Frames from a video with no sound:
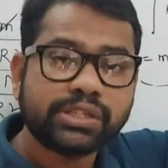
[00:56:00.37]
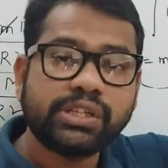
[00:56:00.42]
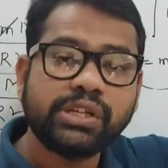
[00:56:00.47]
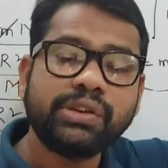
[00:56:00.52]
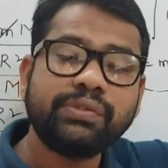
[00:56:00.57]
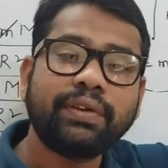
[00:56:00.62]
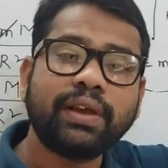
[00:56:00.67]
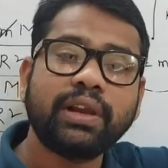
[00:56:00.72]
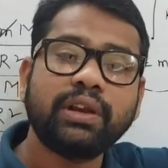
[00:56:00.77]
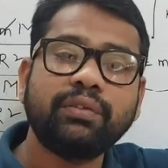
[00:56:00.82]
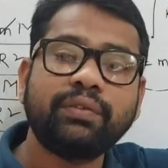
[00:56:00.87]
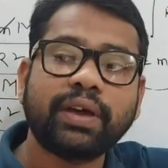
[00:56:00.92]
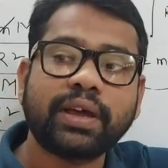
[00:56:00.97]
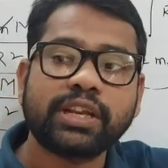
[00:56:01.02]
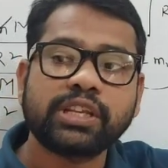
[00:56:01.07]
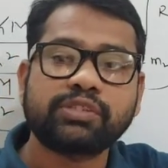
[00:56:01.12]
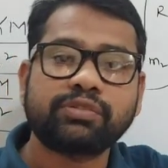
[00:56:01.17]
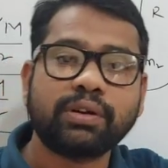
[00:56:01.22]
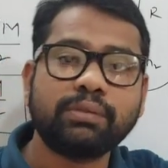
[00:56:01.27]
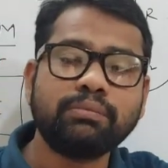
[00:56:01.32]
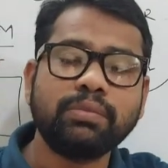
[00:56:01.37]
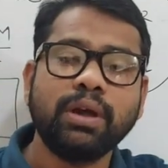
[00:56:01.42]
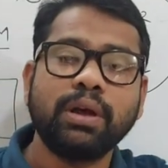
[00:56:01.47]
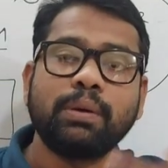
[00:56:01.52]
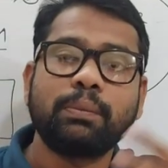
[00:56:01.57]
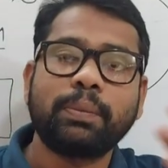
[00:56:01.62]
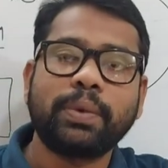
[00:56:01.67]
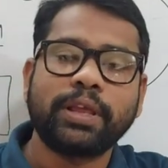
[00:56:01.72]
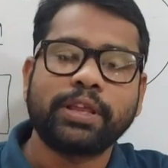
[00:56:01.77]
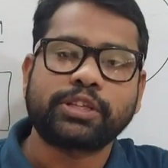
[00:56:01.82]
G value varies from
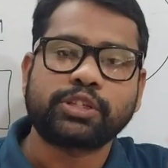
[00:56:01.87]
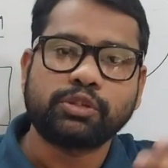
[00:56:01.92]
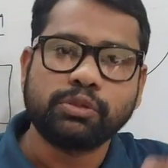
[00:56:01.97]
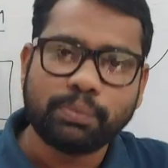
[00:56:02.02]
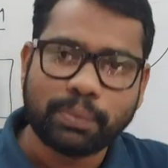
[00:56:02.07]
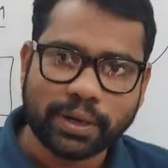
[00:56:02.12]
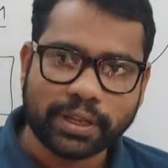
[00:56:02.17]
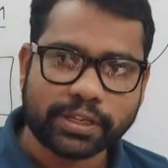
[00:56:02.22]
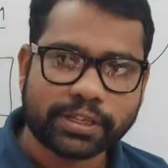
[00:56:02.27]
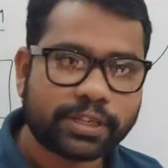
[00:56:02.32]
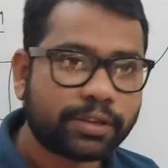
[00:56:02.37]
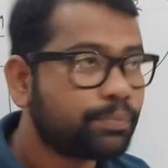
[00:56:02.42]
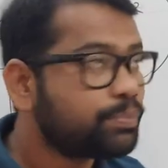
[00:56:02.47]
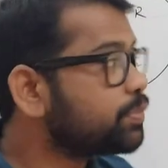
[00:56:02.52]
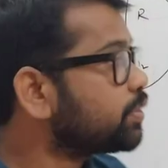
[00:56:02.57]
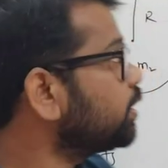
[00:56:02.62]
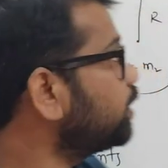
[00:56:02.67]
place to place.